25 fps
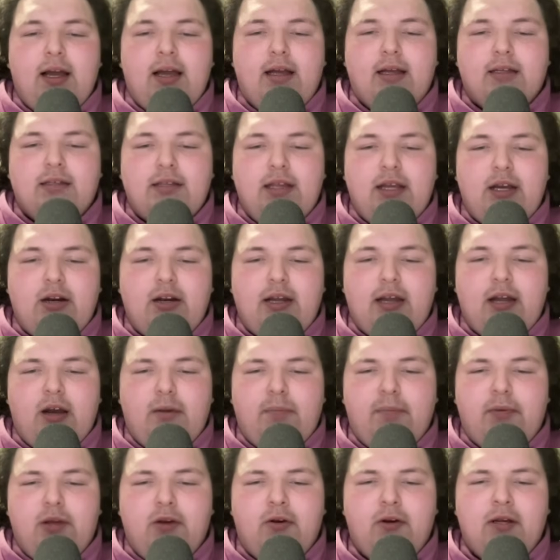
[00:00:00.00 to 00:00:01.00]
is there to
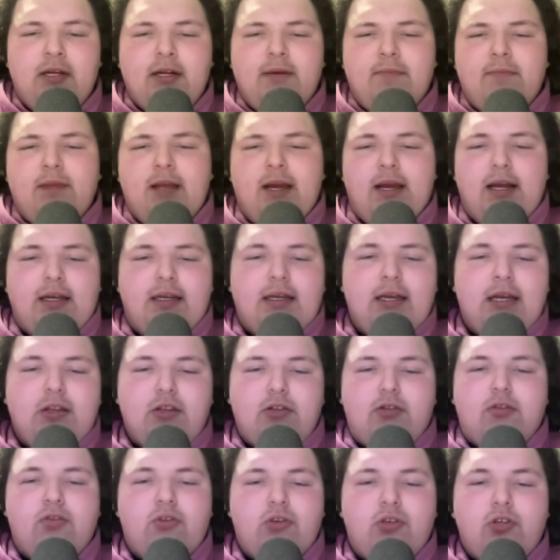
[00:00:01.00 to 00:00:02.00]
help you get
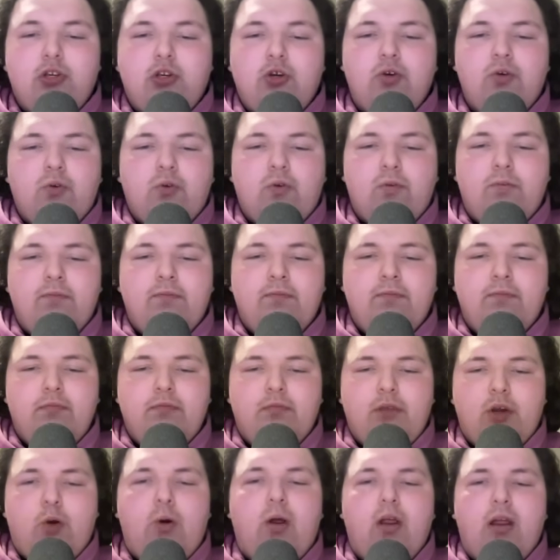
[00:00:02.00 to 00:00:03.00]
to
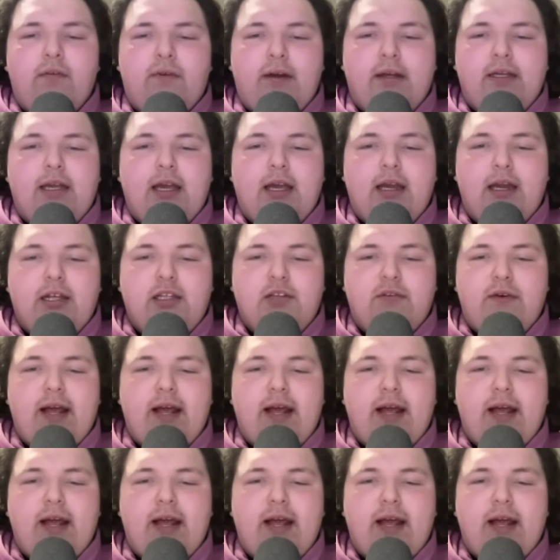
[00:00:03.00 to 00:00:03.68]
the qualified candidates